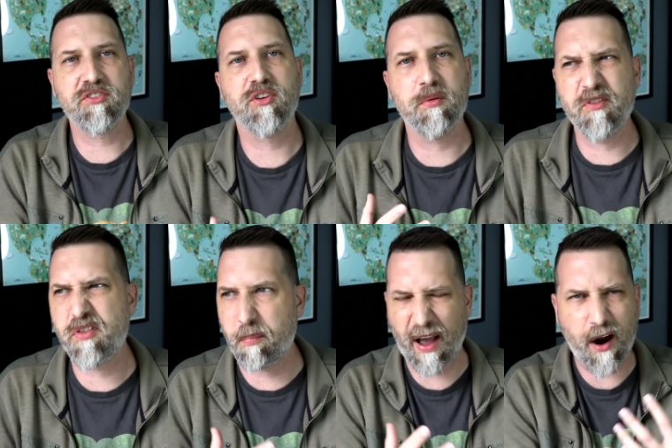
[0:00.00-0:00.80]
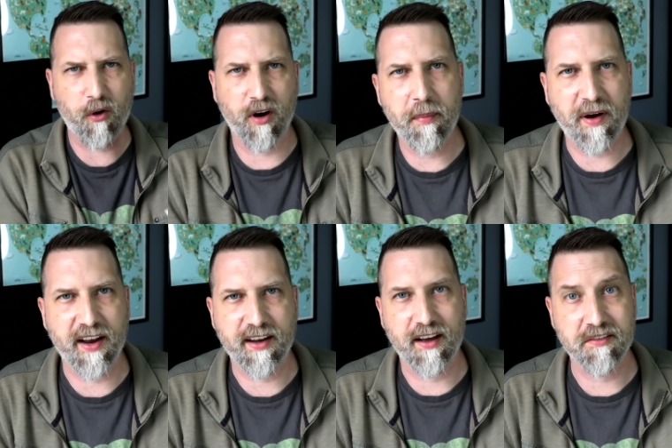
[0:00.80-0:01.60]
some of the power-up
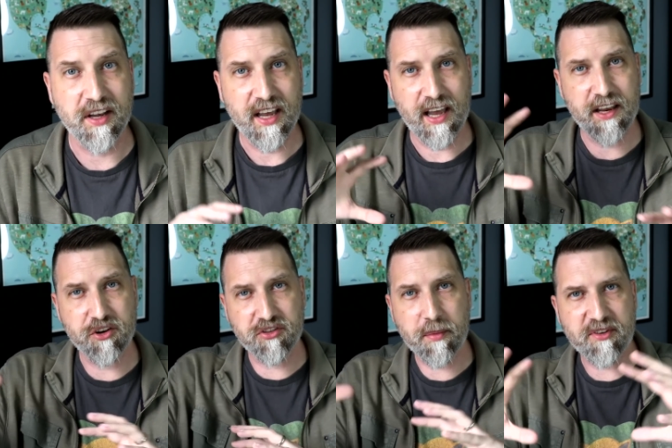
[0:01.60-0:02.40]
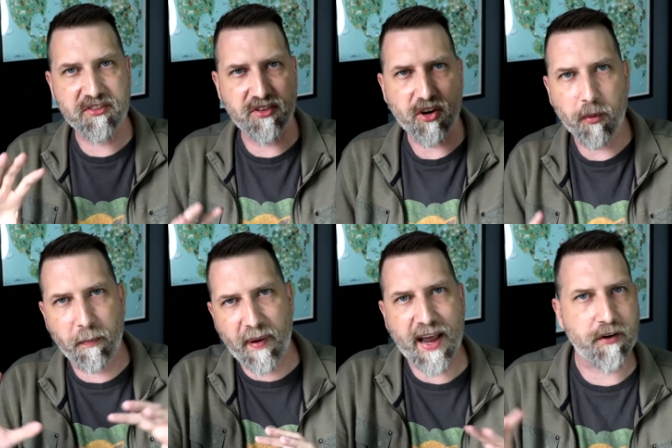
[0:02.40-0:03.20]
icons and use them as
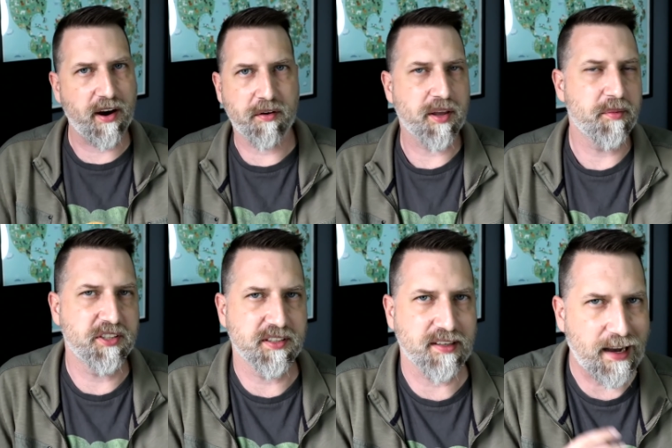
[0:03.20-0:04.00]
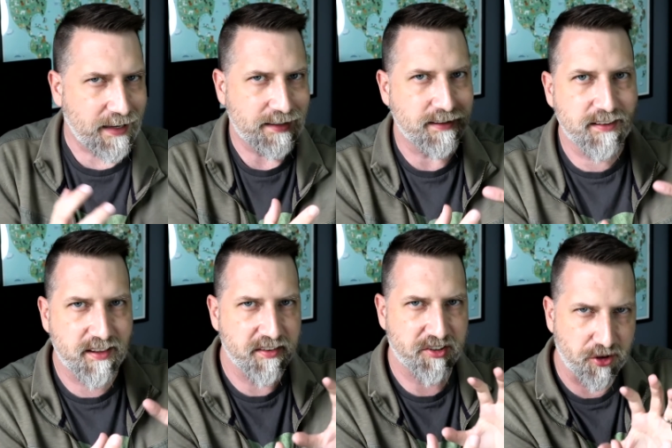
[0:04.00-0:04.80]
subtle background images on
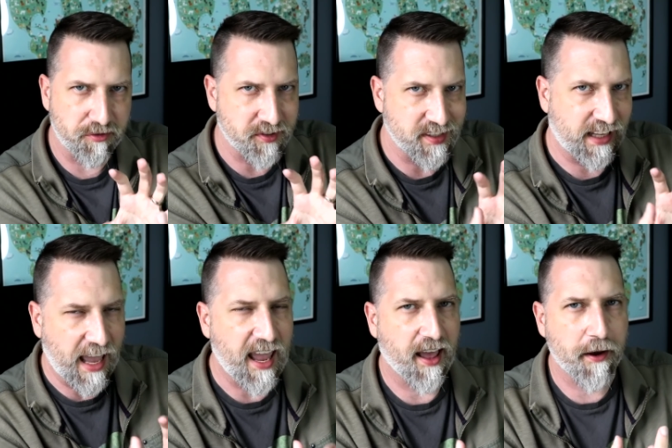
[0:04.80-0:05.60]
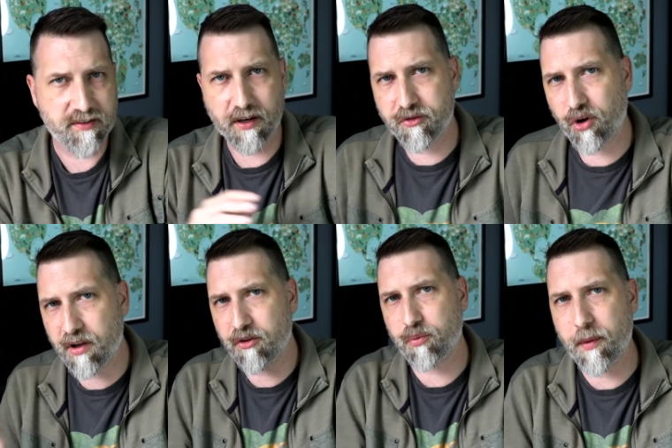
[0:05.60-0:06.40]
the surface of the can. Instead of
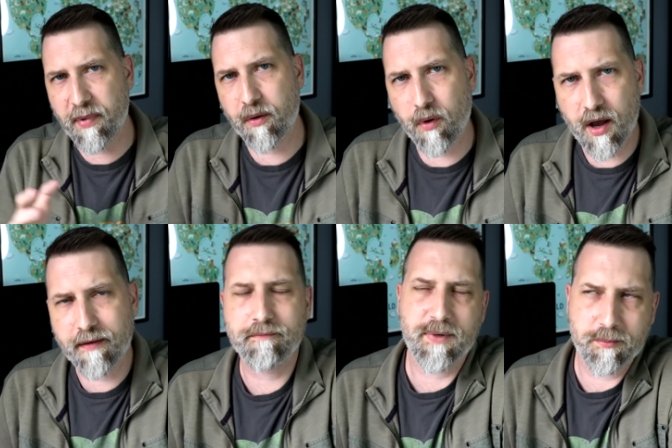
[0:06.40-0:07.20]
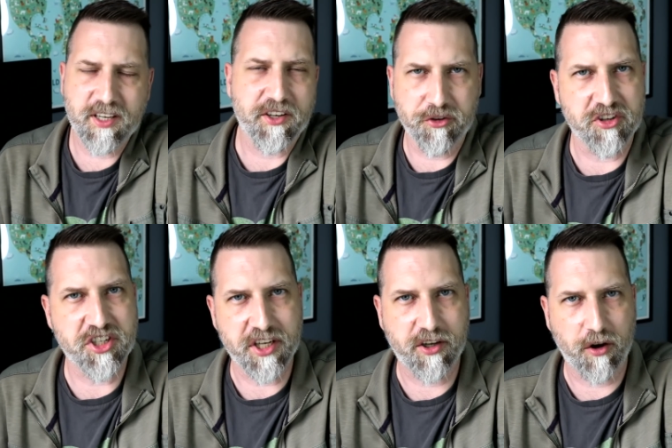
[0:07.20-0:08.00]
drawing those one by one, I'm gonna use a cheat